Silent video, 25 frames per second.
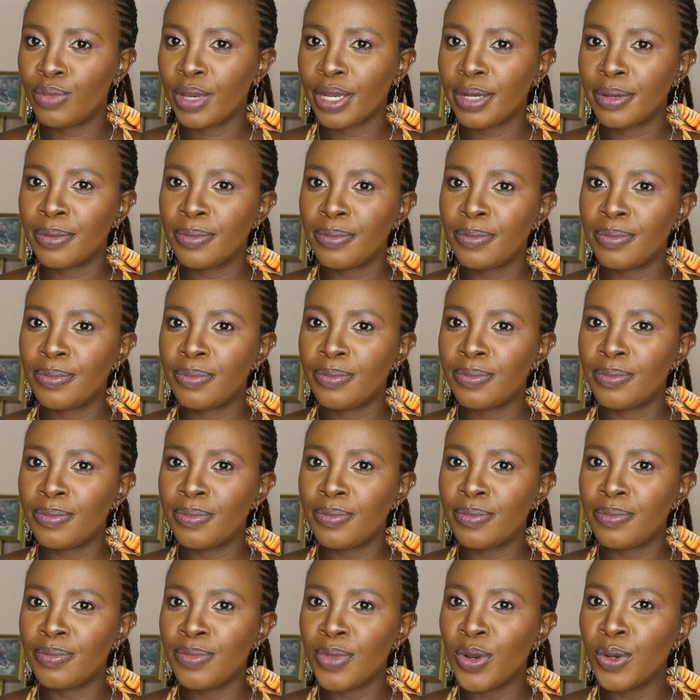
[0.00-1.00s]
but
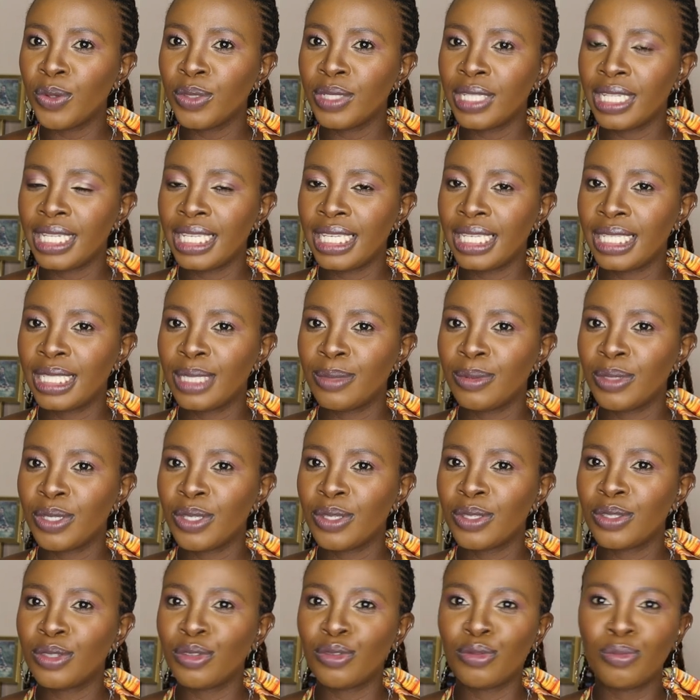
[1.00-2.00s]
mostly it's
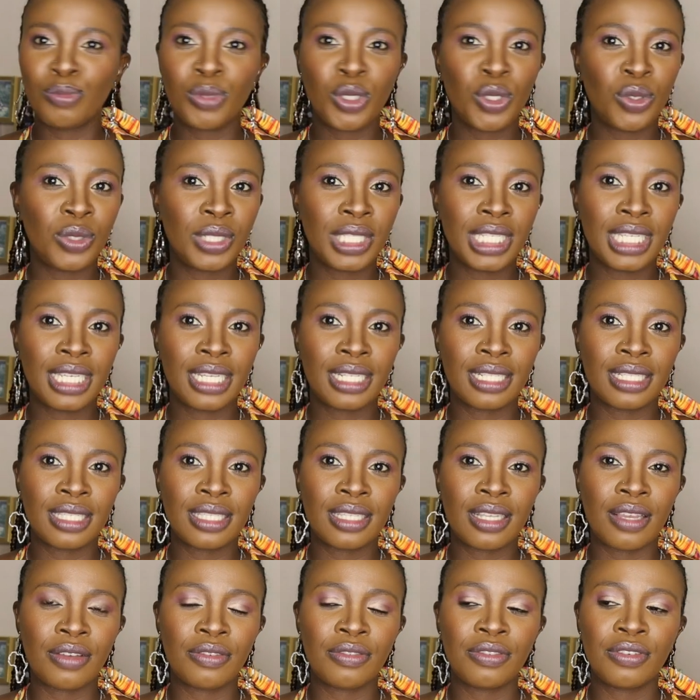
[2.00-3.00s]
because of beauty and
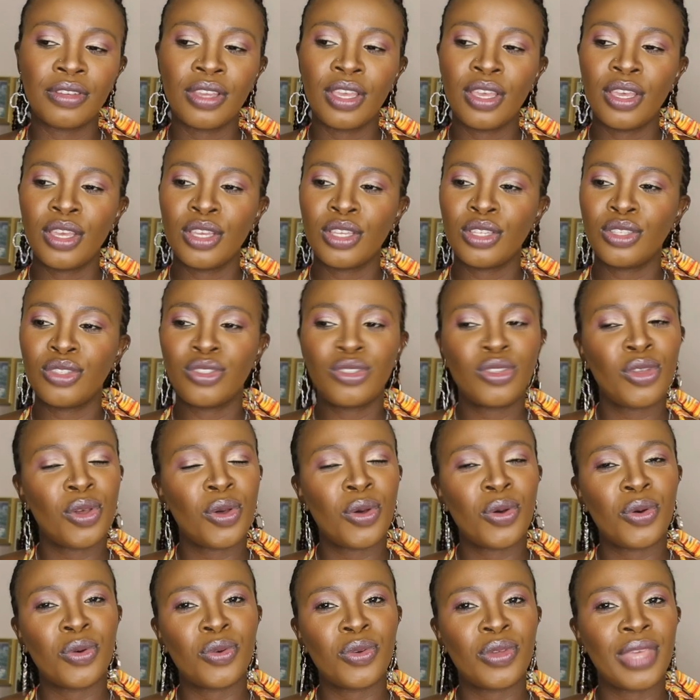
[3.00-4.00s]
stuff.
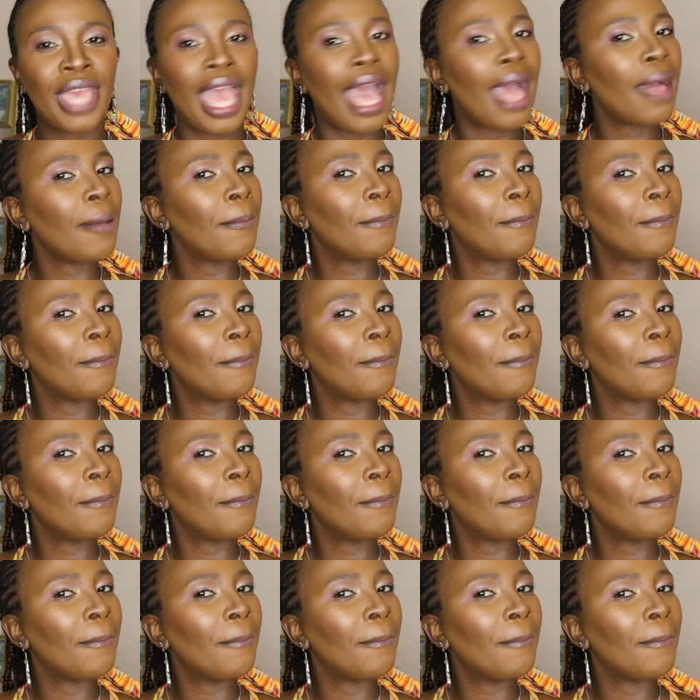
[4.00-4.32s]
So yeah,